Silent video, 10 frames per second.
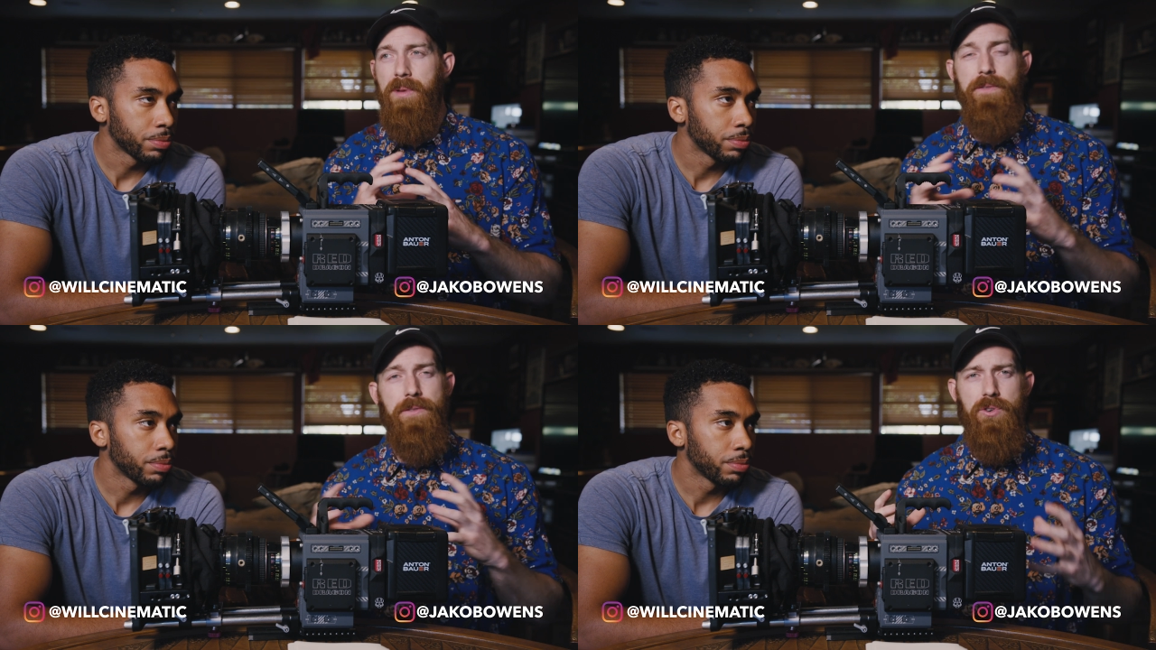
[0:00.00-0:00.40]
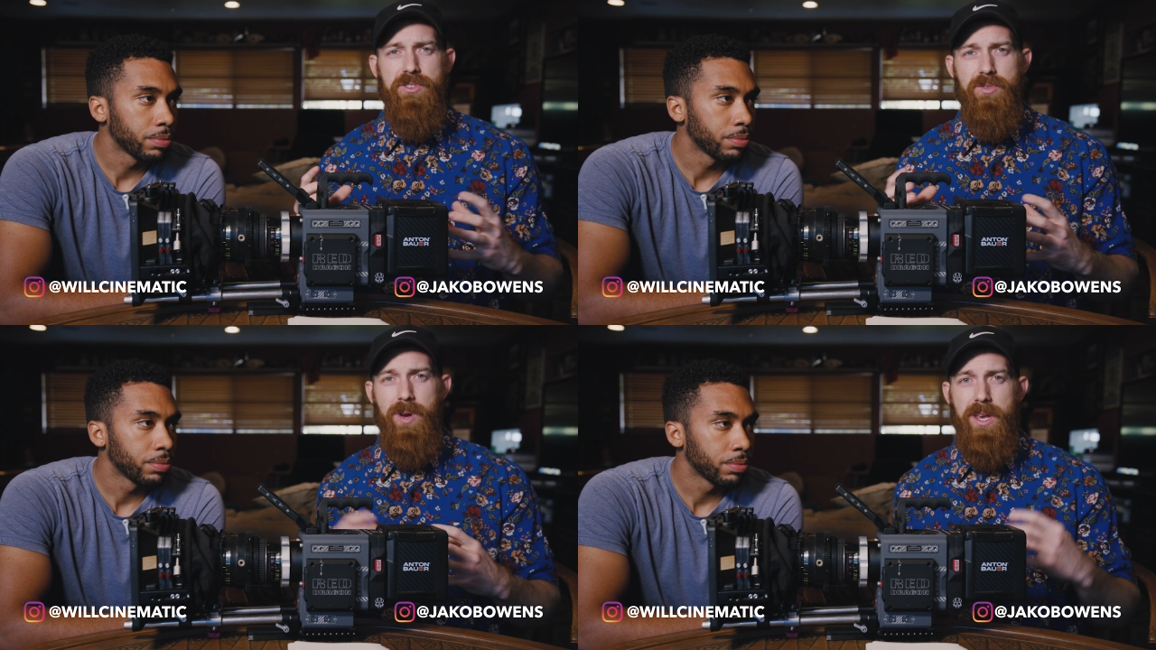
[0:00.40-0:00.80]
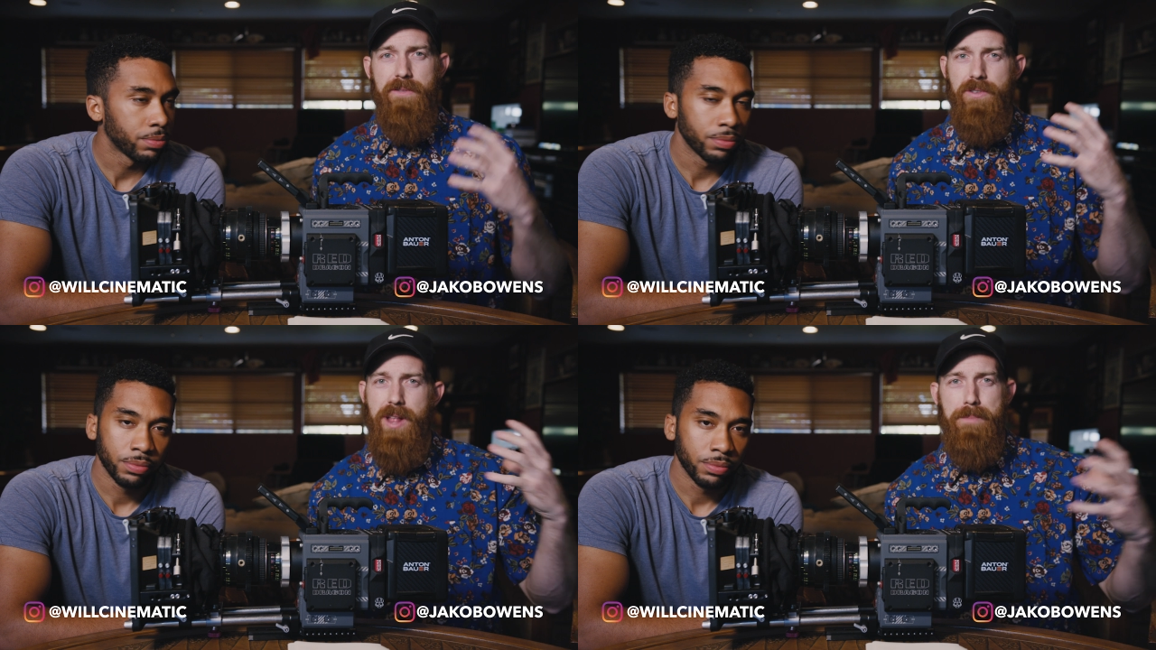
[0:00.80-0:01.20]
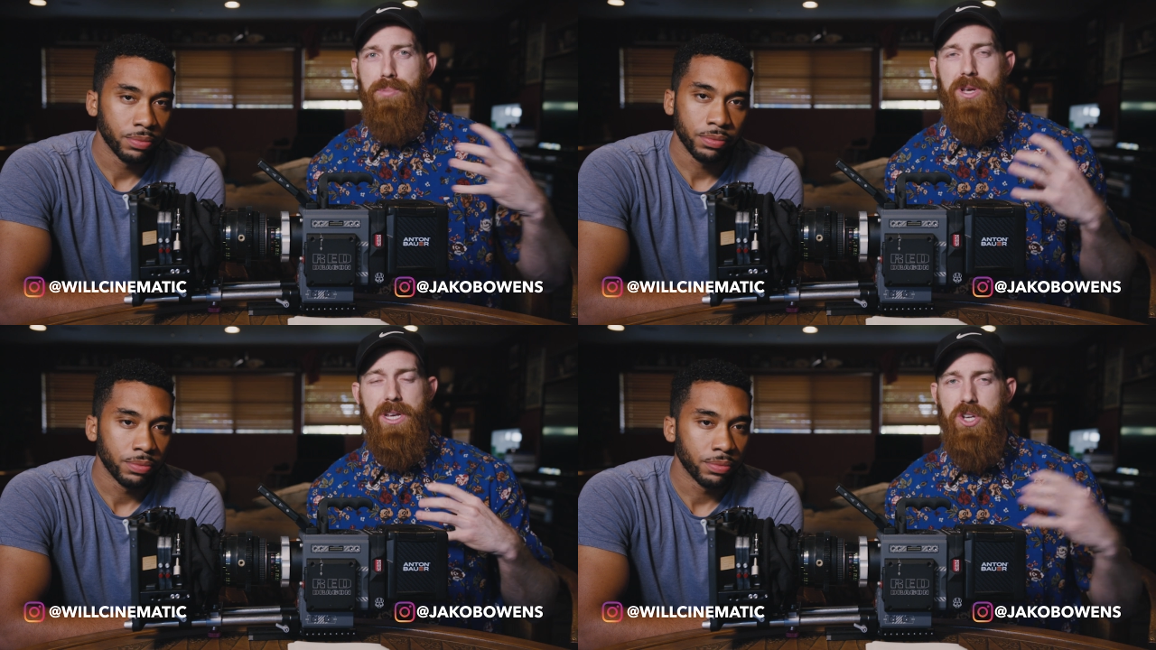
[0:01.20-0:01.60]
Speaker 1: in full swing for like
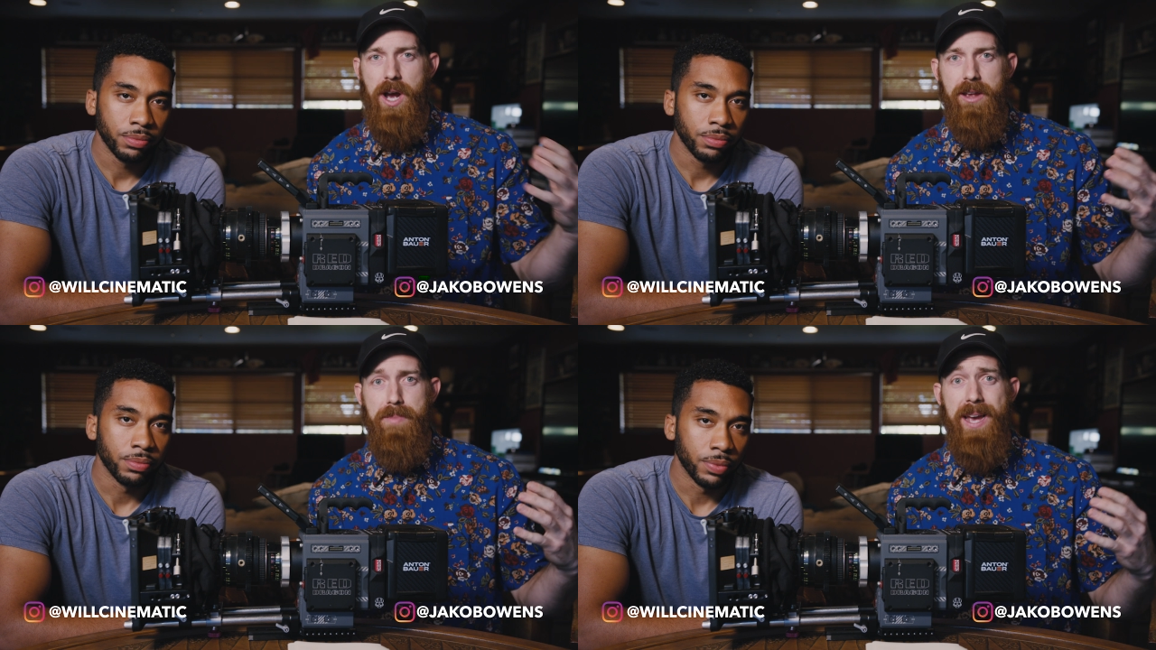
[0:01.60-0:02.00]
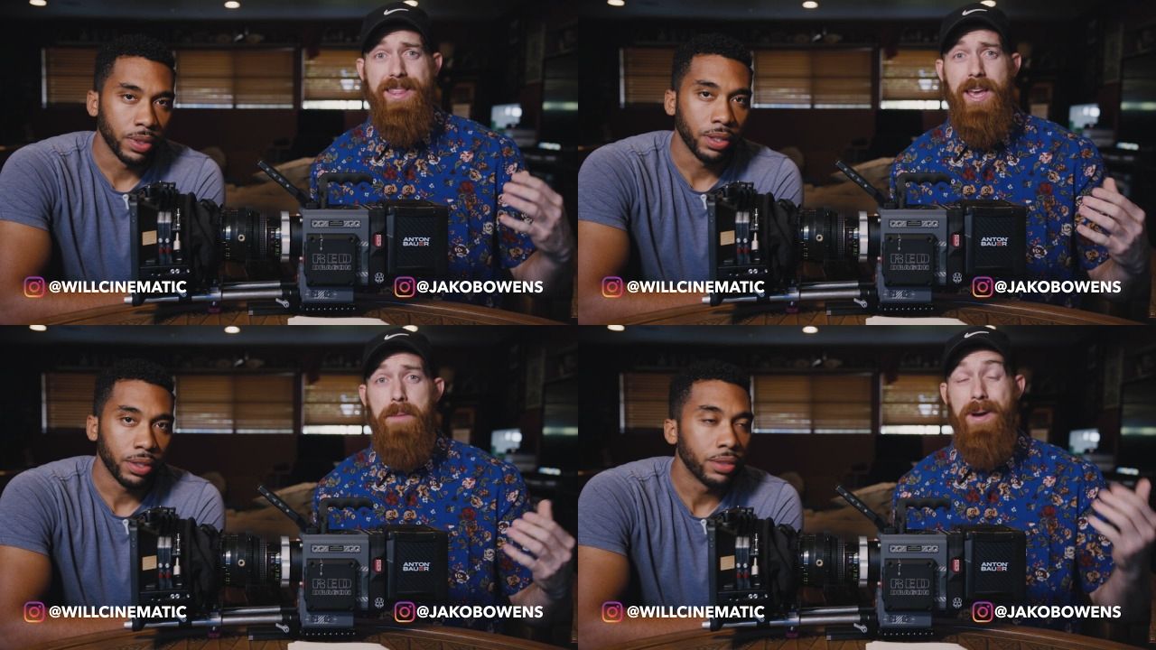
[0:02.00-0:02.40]
booking jobs back then,